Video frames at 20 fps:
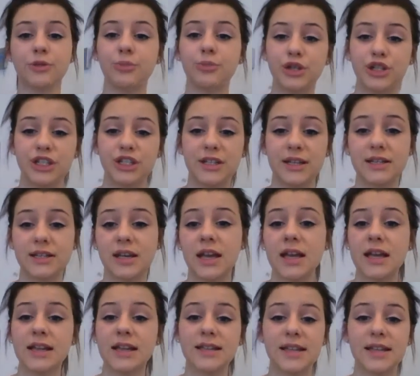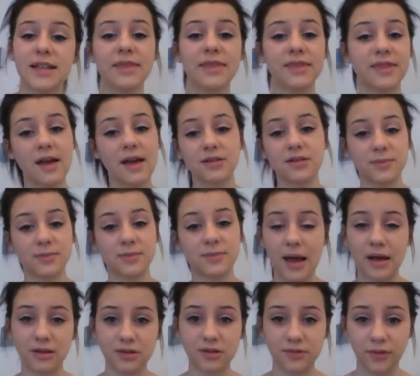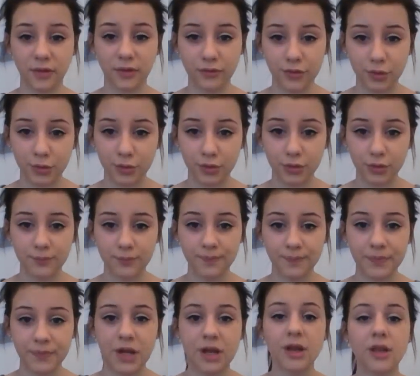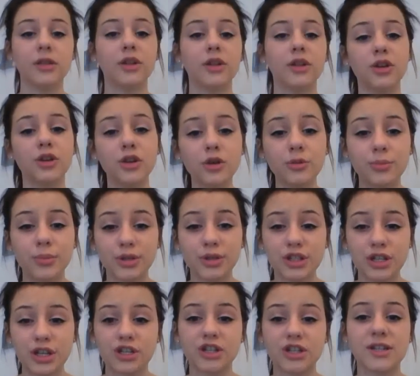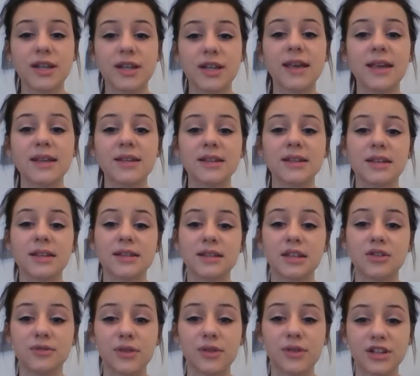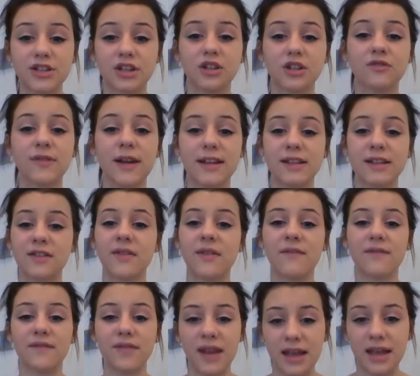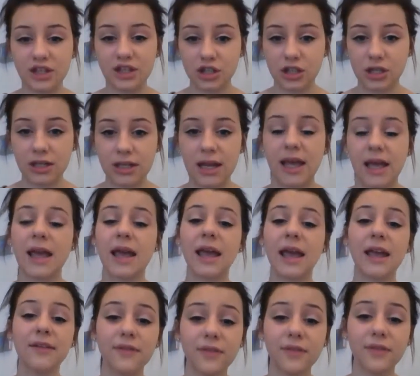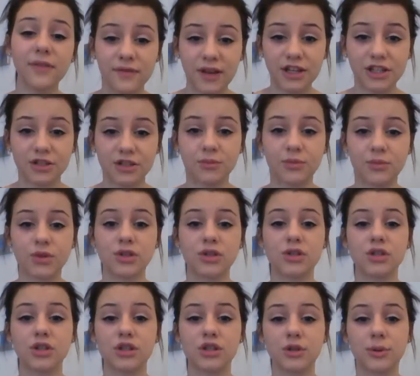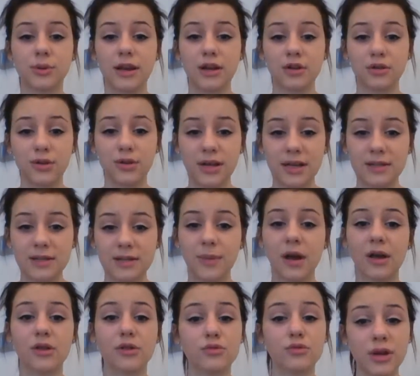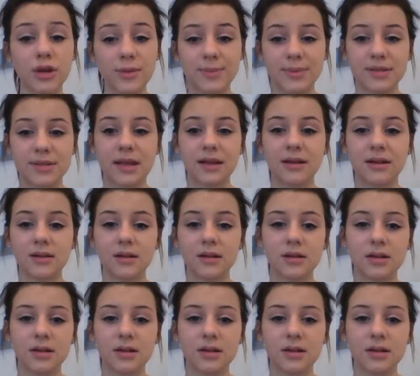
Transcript: budgeted £10,000 for fuel. The new budget should take into consideration the rate of inflation. If inflation was to increase by 3%,